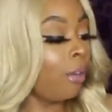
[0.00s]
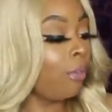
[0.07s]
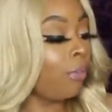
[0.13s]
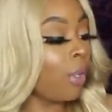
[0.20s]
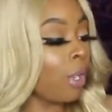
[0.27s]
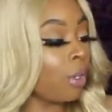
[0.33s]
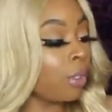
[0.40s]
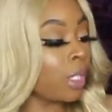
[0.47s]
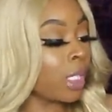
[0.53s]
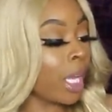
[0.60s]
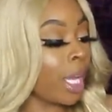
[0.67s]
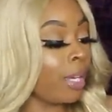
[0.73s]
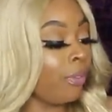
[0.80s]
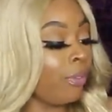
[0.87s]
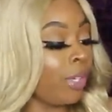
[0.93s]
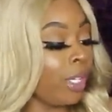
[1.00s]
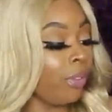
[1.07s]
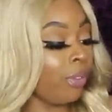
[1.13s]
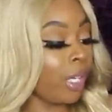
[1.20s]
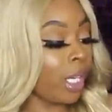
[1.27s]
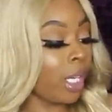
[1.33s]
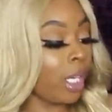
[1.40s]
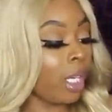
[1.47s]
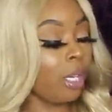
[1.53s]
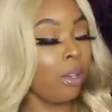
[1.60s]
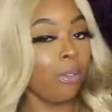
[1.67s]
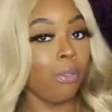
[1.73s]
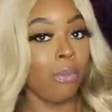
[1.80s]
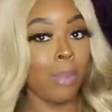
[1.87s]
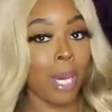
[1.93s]
Voce Viva
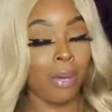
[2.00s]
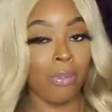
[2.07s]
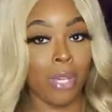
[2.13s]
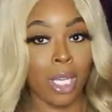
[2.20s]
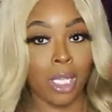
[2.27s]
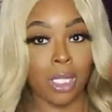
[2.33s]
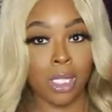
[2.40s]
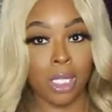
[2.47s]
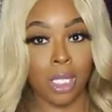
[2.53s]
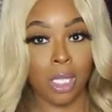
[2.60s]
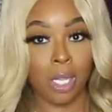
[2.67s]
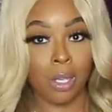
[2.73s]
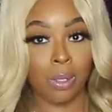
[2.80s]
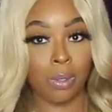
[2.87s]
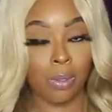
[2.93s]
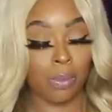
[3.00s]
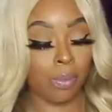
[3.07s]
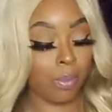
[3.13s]
by Valentino.